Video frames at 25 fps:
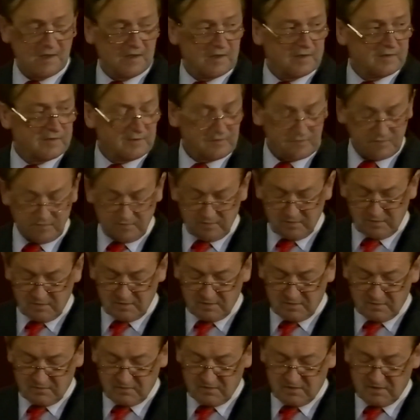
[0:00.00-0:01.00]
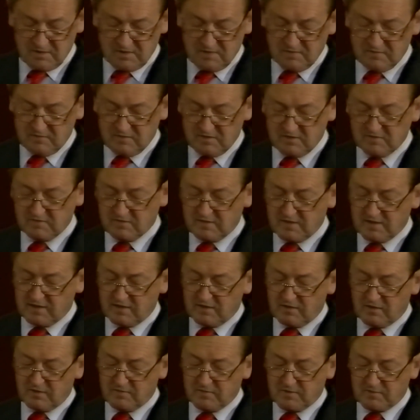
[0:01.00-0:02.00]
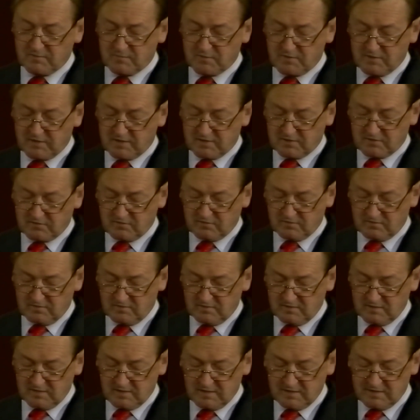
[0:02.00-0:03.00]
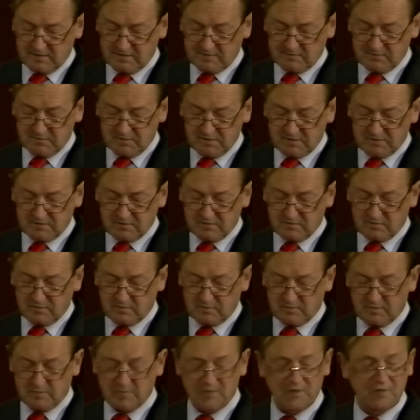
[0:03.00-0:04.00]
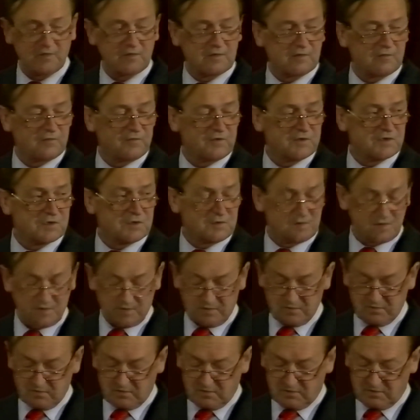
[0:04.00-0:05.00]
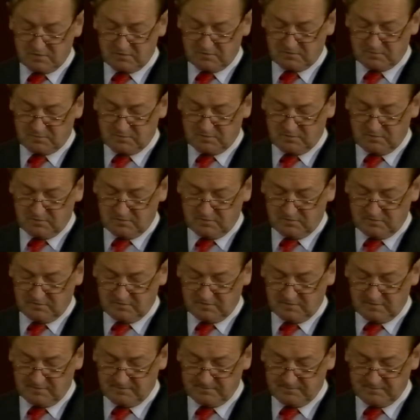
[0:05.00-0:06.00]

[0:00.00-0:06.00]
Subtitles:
The 3rd ingredient is economic production and the ability to be the most efficient low-cost producer.